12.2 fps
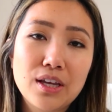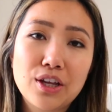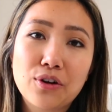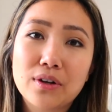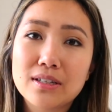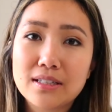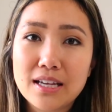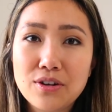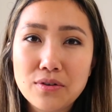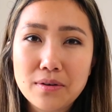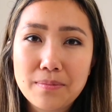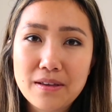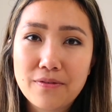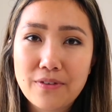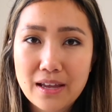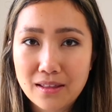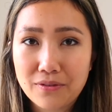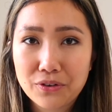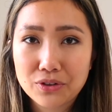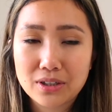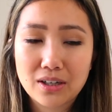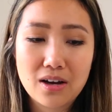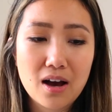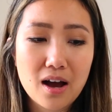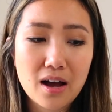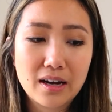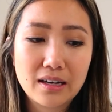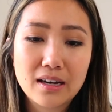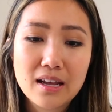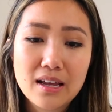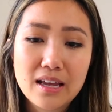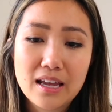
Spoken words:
you know, continue to be faithful to God and